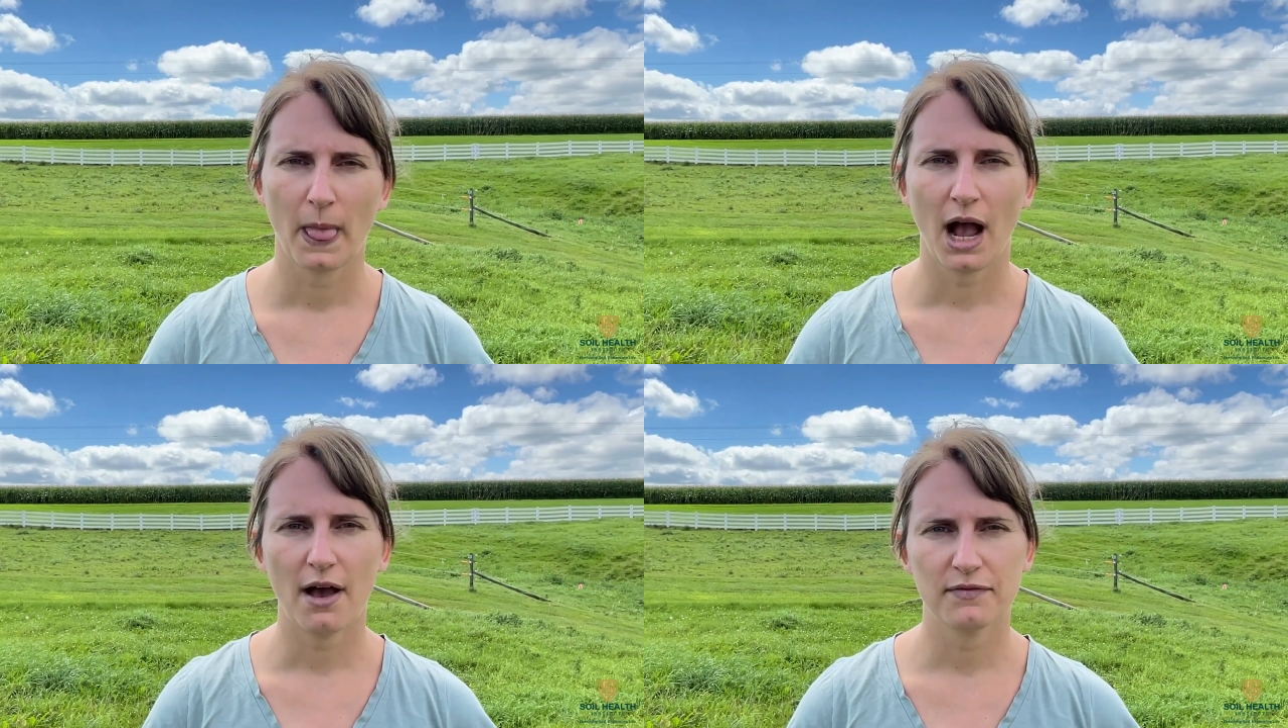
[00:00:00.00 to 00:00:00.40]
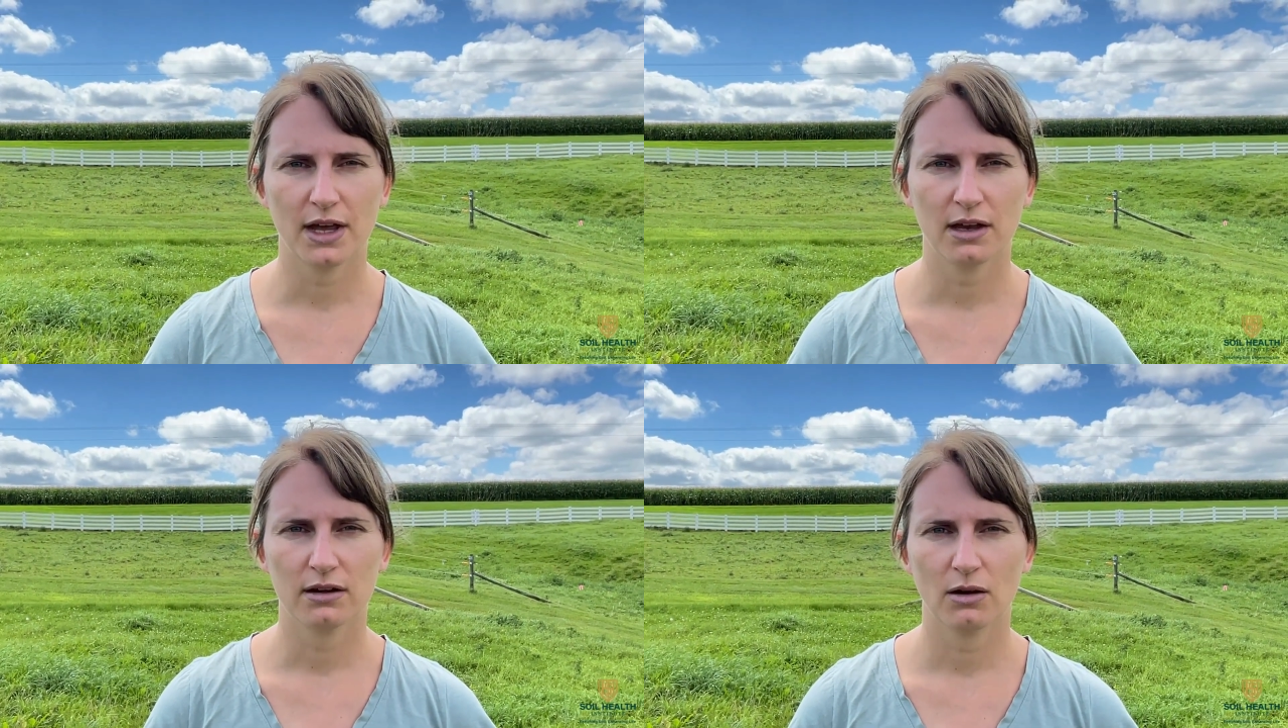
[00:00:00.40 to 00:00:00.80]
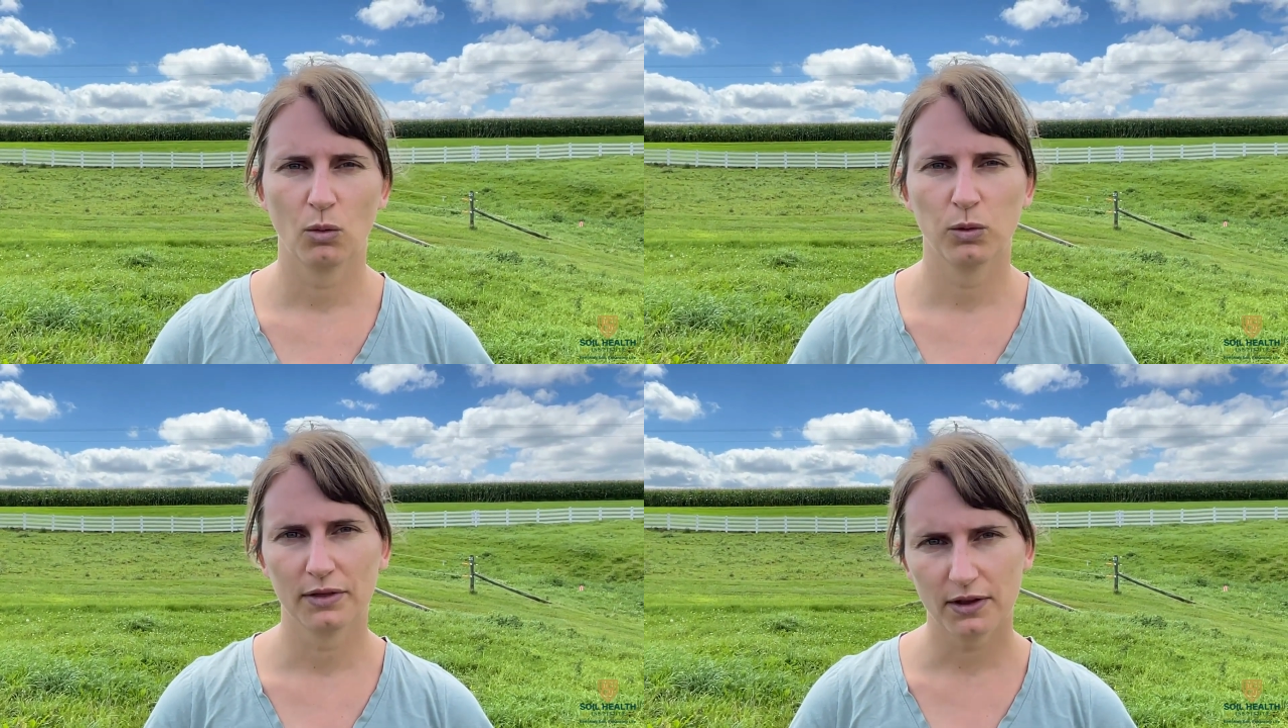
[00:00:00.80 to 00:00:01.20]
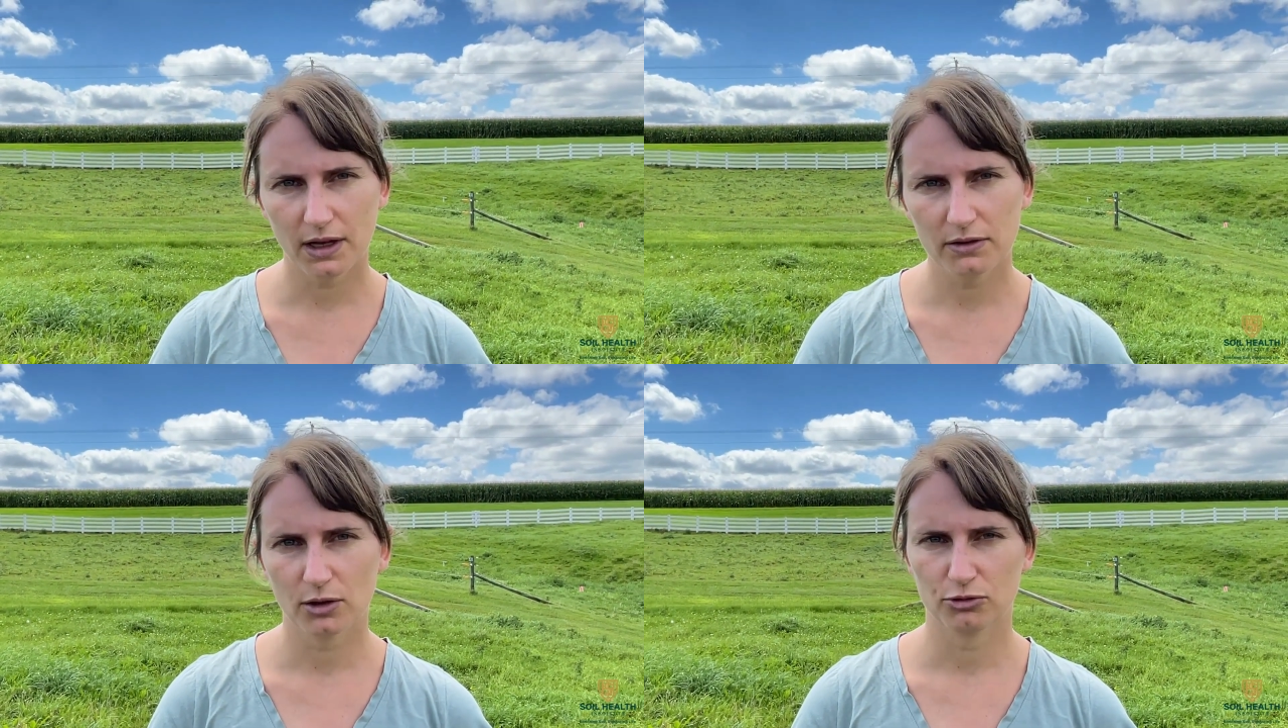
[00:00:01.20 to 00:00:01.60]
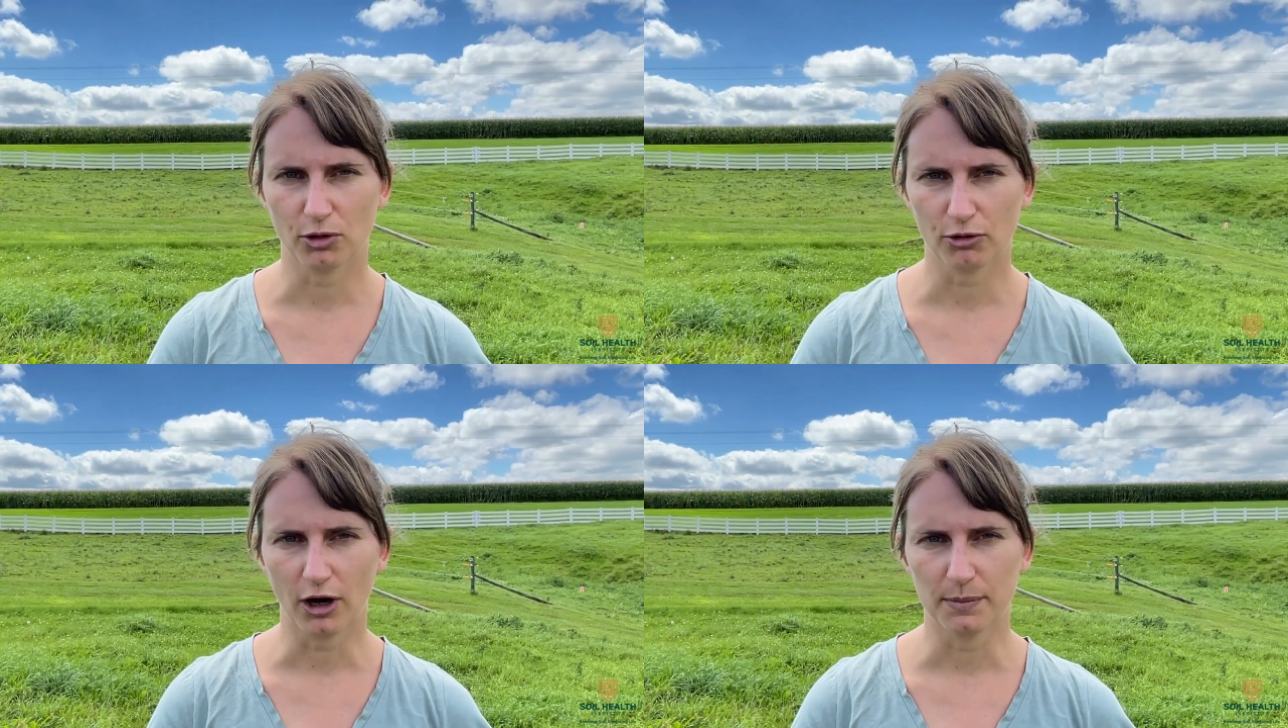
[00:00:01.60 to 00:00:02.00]
And then within those
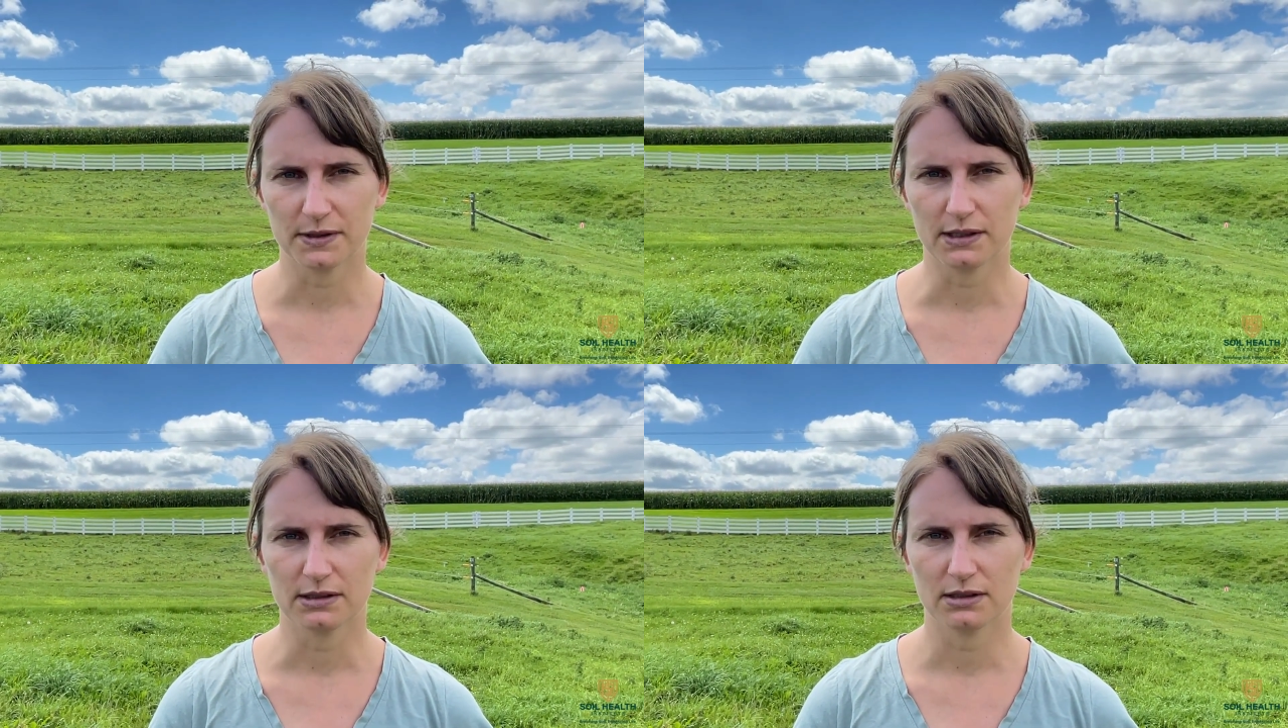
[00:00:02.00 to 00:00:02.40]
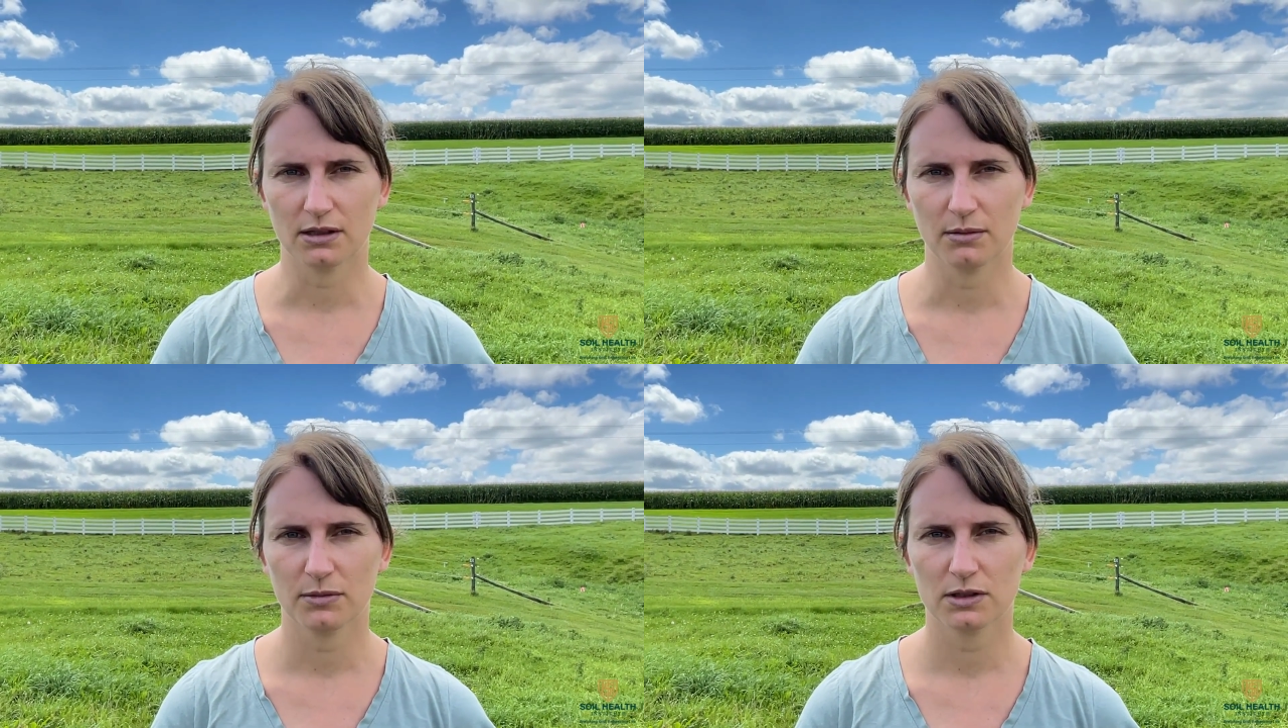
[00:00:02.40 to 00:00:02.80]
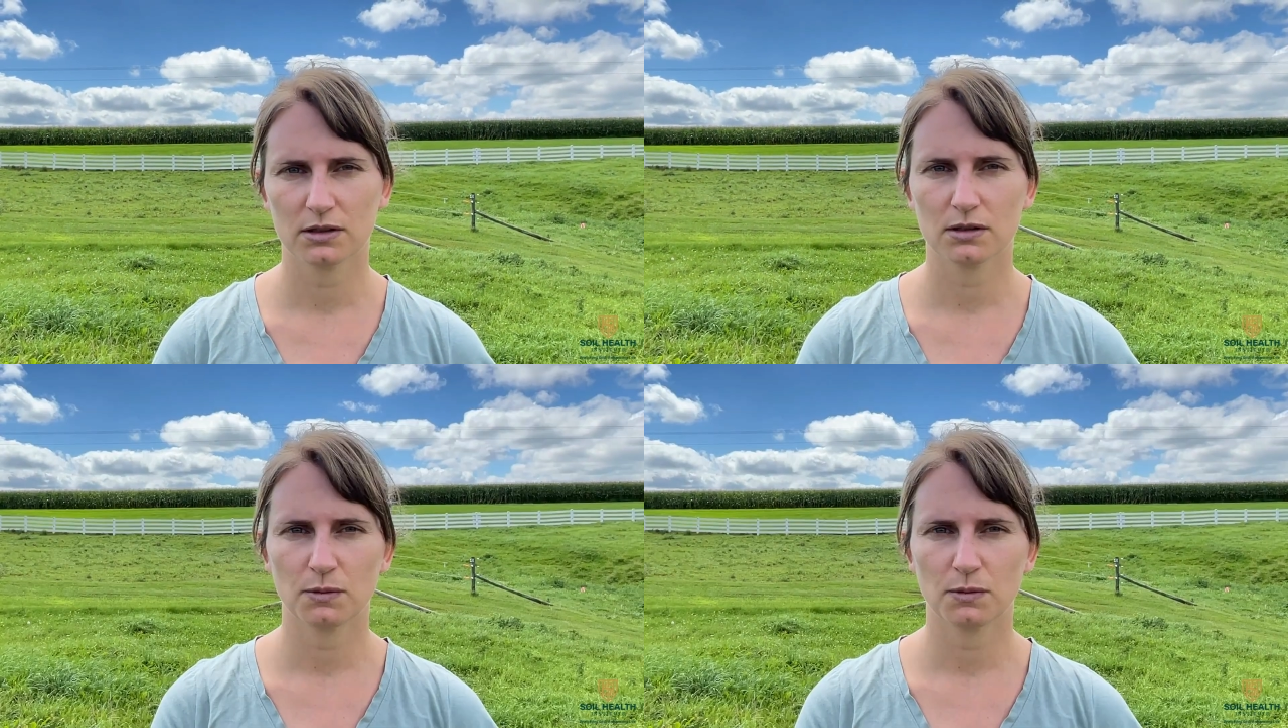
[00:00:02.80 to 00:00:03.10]
row crop systems,